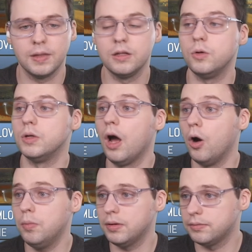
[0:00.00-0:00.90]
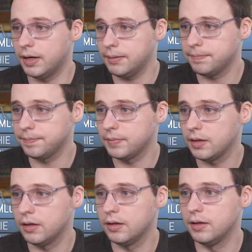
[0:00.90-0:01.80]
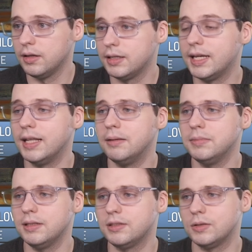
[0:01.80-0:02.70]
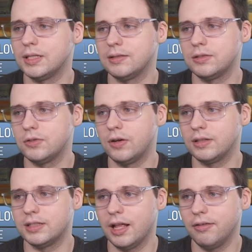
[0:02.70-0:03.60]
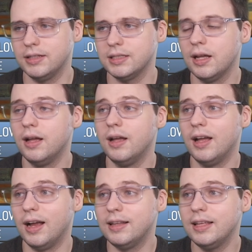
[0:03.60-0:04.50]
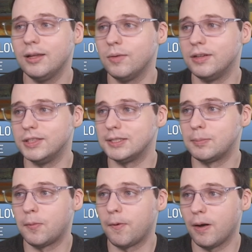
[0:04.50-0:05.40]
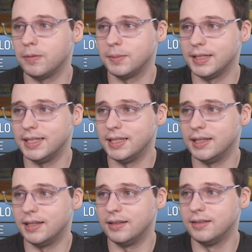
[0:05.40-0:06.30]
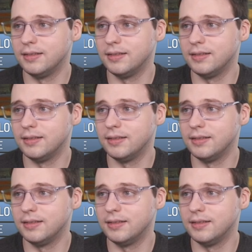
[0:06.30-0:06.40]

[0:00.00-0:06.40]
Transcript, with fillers: You would hope, right? Kill him shows how strong the jailer is. I think he would have just probably... I